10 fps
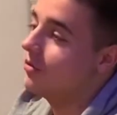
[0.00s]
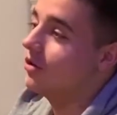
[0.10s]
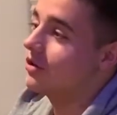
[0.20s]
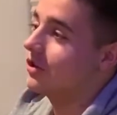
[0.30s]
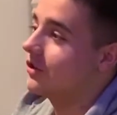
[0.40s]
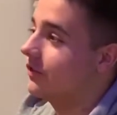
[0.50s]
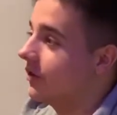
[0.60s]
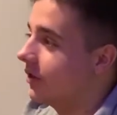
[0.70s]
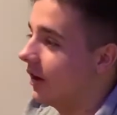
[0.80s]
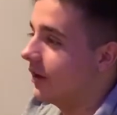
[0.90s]
Because I just
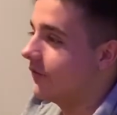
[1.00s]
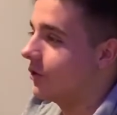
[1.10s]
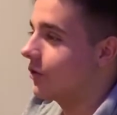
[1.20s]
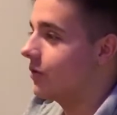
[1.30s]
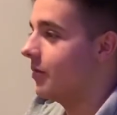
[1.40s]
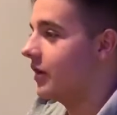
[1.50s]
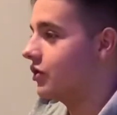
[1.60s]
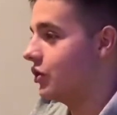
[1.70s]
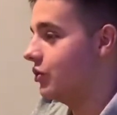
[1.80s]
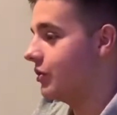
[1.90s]
feel like if you're a good
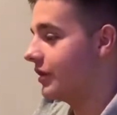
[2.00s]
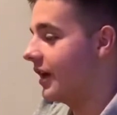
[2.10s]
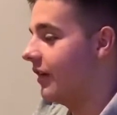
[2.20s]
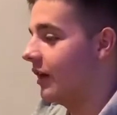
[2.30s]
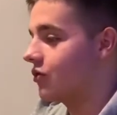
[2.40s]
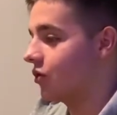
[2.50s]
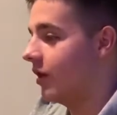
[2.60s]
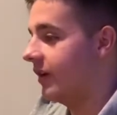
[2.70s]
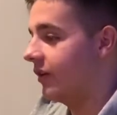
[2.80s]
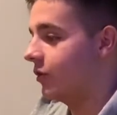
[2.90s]
manager, you can get that
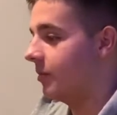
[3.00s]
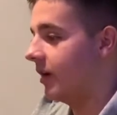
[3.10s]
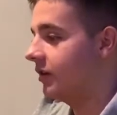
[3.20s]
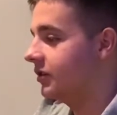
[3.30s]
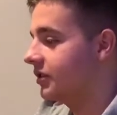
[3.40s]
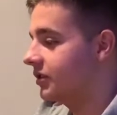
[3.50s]
drive out of your players.